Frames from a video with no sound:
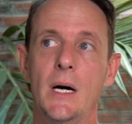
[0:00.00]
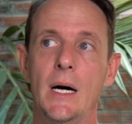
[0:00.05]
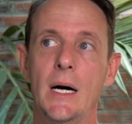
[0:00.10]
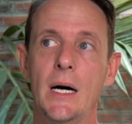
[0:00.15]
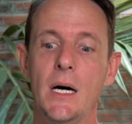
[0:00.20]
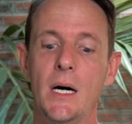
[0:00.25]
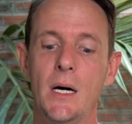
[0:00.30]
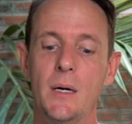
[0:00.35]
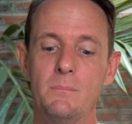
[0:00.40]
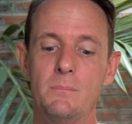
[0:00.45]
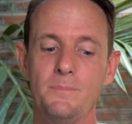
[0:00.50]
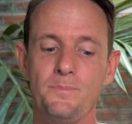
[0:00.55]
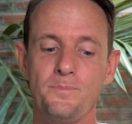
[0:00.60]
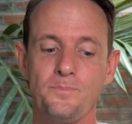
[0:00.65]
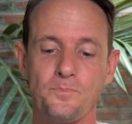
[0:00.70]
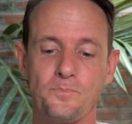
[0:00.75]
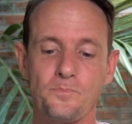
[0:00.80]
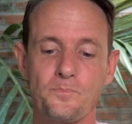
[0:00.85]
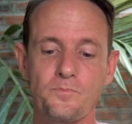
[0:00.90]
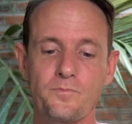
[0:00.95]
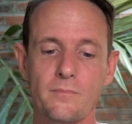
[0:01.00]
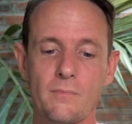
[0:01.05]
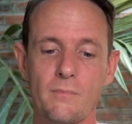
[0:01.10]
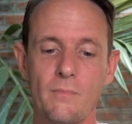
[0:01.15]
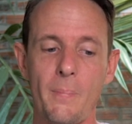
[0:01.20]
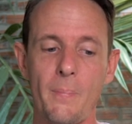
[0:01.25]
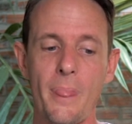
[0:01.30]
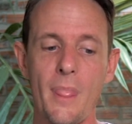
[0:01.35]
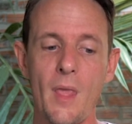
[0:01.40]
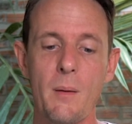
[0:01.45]
But
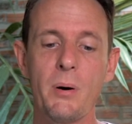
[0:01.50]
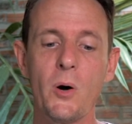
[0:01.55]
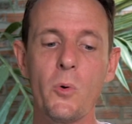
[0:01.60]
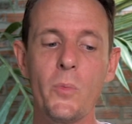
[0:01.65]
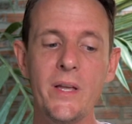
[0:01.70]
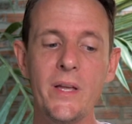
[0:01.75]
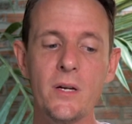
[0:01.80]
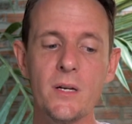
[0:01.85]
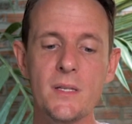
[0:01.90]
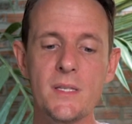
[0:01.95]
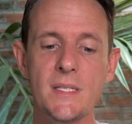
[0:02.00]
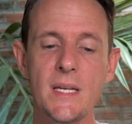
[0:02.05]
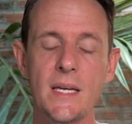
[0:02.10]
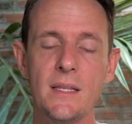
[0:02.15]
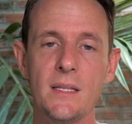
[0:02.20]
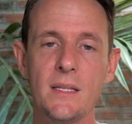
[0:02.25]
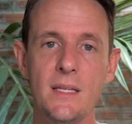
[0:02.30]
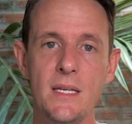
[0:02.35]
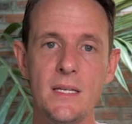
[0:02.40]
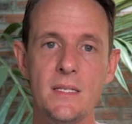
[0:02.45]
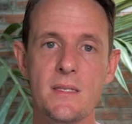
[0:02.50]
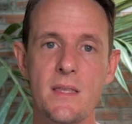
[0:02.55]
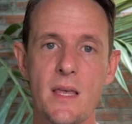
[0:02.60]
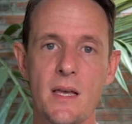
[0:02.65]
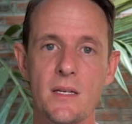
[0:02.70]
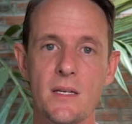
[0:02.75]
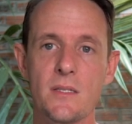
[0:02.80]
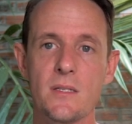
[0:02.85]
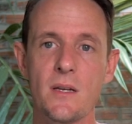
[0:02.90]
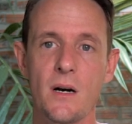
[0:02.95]
we could say that these
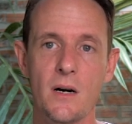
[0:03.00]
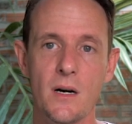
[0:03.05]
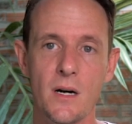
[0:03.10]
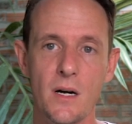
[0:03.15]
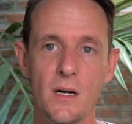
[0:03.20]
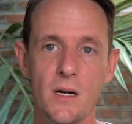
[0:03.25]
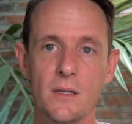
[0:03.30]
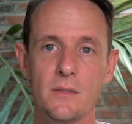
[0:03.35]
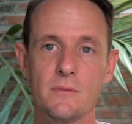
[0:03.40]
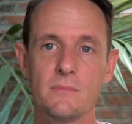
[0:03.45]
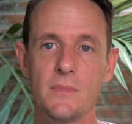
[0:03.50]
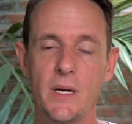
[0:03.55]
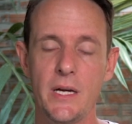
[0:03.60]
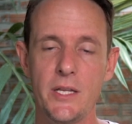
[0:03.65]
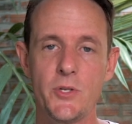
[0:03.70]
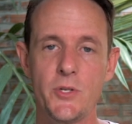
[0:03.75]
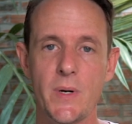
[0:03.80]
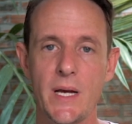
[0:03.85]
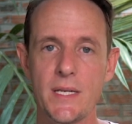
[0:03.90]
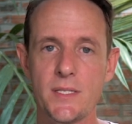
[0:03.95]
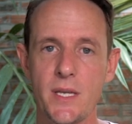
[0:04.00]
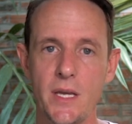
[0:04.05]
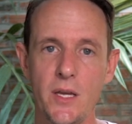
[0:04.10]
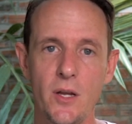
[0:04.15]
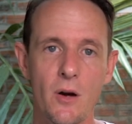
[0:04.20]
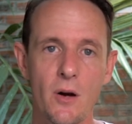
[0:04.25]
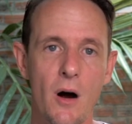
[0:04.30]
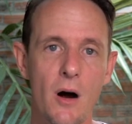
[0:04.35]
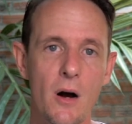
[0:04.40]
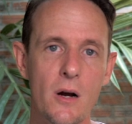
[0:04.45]
things are addressing
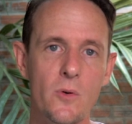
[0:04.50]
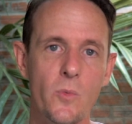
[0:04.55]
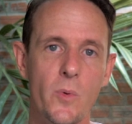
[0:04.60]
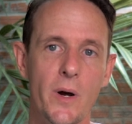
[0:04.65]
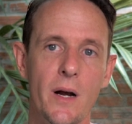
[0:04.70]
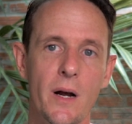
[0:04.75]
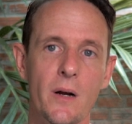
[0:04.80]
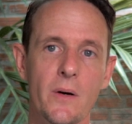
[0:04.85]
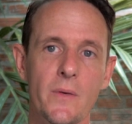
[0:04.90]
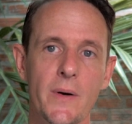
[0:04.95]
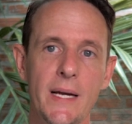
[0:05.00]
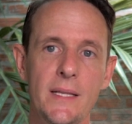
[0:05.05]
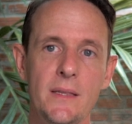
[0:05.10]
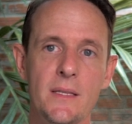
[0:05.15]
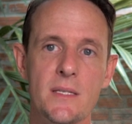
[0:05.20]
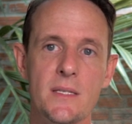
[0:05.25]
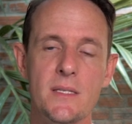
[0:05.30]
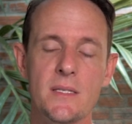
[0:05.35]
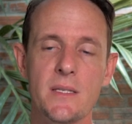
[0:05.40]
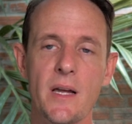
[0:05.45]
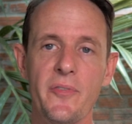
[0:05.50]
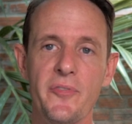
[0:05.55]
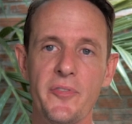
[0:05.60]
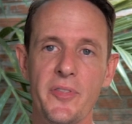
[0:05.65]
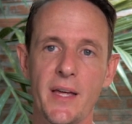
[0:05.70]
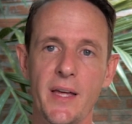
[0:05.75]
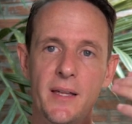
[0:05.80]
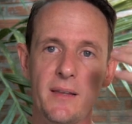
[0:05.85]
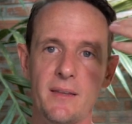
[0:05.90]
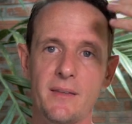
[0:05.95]
your hardware, right? The stuff
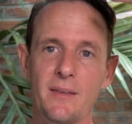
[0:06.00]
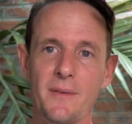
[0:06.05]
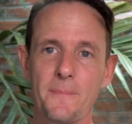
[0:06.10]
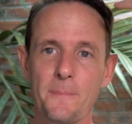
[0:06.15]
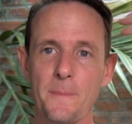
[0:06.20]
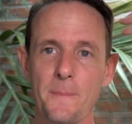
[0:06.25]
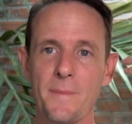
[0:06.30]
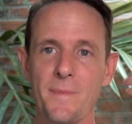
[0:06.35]
that